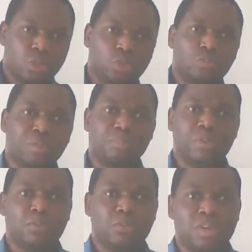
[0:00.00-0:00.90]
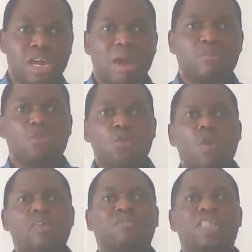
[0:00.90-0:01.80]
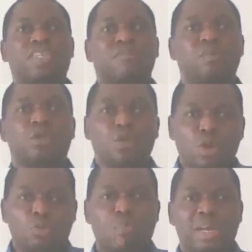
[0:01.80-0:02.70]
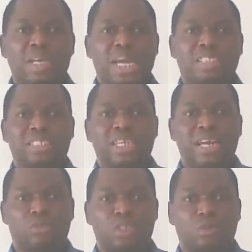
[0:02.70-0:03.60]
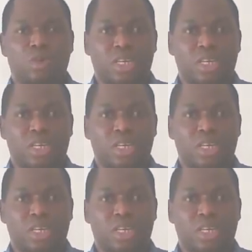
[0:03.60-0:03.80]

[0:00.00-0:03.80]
Stupid people. I'm woman first and foremost. Go to America and say that to the